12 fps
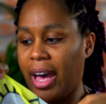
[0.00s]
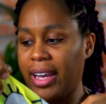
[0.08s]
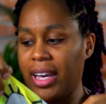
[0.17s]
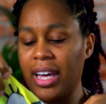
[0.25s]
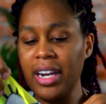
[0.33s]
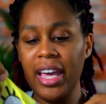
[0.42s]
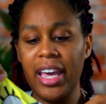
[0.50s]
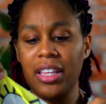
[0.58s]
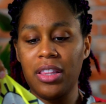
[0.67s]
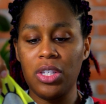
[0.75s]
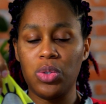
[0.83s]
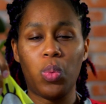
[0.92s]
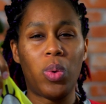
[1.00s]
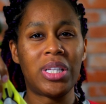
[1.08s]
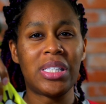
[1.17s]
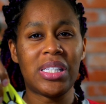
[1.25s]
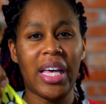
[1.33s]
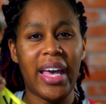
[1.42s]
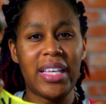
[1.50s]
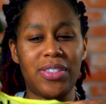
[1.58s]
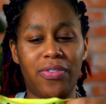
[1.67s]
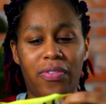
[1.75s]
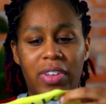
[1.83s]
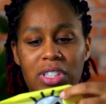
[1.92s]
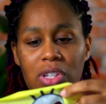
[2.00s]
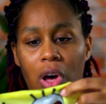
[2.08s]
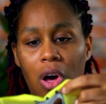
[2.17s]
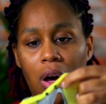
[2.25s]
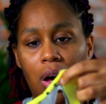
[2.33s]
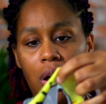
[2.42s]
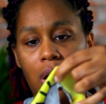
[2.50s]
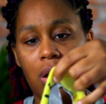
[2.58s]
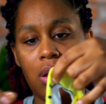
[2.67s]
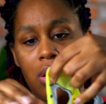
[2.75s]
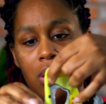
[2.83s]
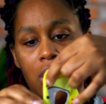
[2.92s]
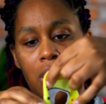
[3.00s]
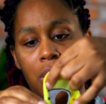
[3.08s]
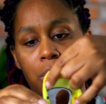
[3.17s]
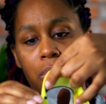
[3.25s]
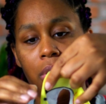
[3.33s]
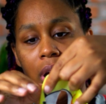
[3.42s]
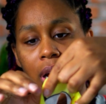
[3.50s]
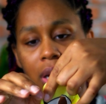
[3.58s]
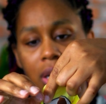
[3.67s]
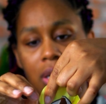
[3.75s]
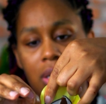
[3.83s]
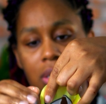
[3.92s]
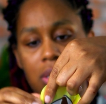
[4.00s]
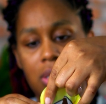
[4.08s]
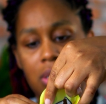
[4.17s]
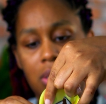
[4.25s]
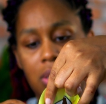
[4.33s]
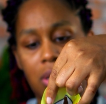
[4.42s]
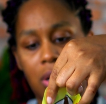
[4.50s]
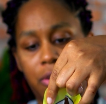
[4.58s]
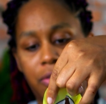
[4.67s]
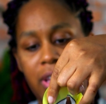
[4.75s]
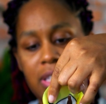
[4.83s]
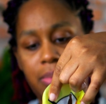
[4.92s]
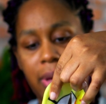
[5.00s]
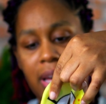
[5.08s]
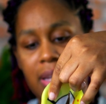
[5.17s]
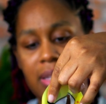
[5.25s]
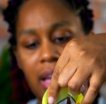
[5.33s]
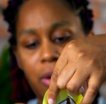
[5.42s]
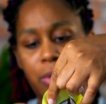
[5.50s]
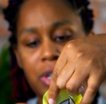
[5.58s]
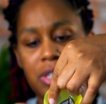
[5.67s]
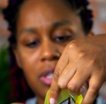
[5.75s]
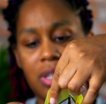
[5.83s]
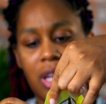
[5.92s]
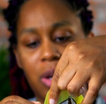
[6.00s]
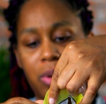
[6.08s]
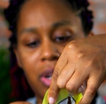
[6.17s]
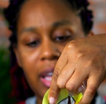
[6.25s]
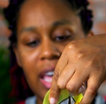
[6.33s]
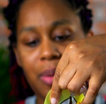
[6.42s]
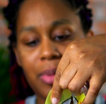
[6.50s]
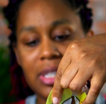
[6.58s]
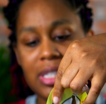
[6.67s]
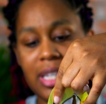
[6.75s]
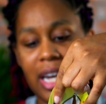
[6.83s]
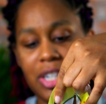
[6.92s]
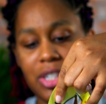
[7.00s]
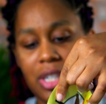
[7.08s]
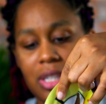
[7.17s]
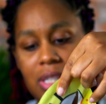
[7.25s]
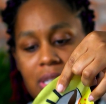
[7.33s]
I kind of hate these one size fits all products or face masks. I wish it would have came in sections.